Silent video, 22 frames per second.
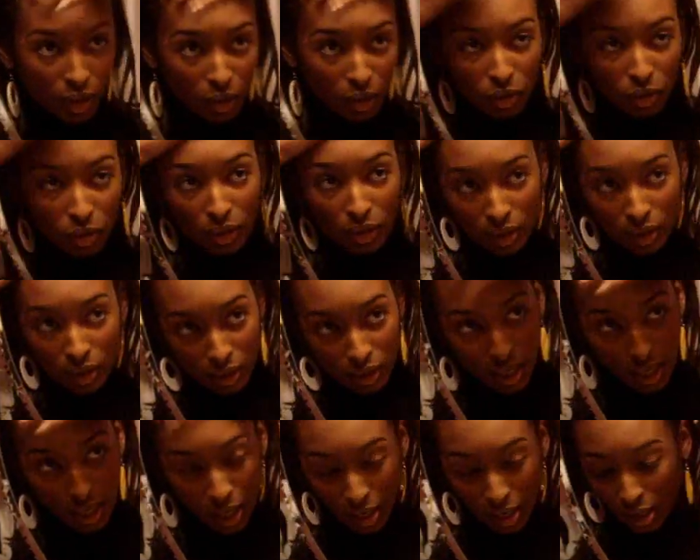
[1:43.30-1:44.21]
So you can
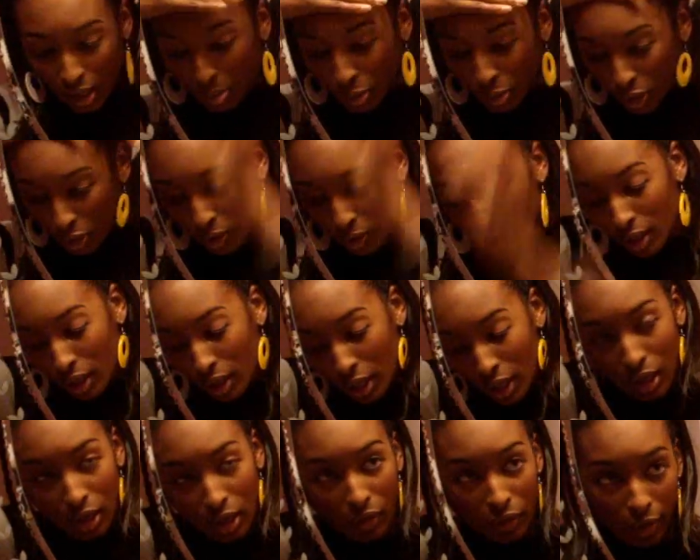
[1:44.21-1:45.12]
see as I'm
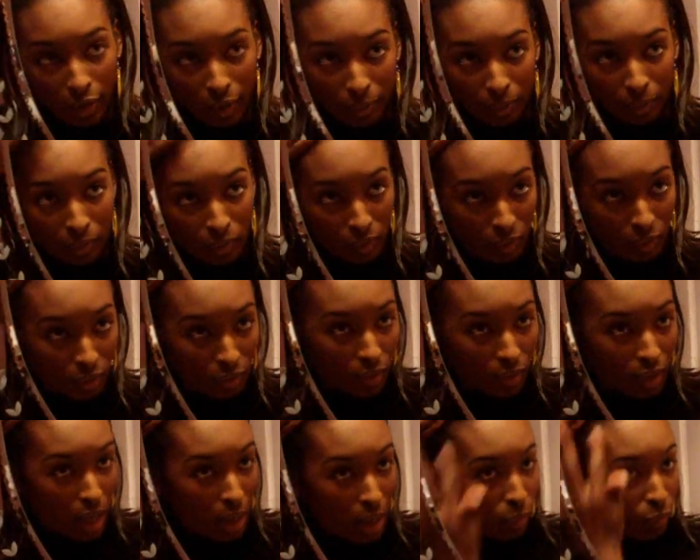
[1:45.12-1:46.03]
doing here,
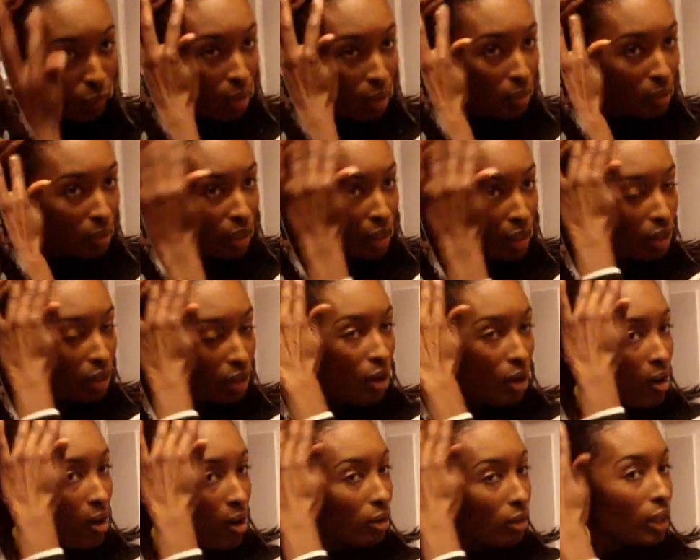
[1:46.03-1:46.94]
I'm rubbing it
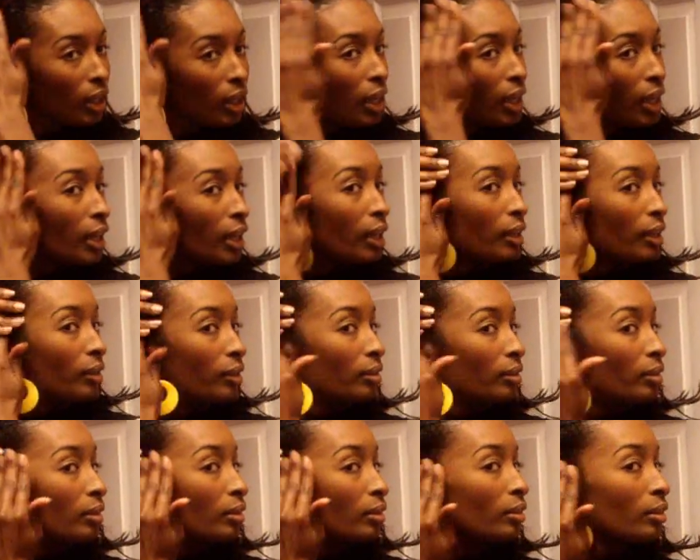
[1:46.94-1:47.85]
all
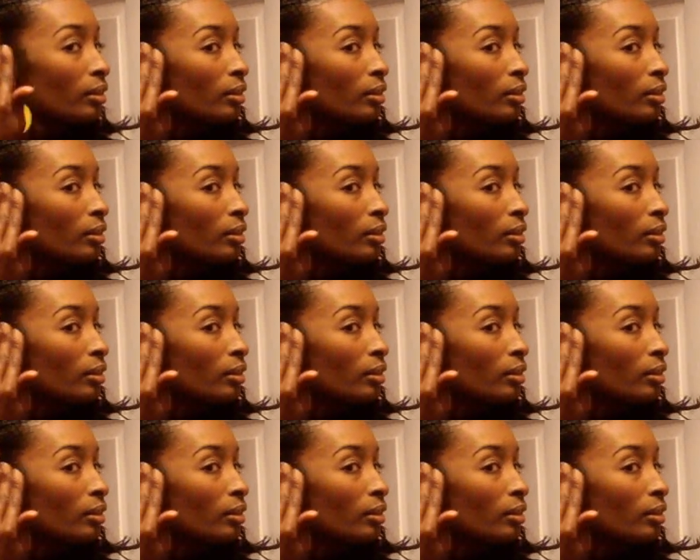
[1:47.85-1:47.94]
in.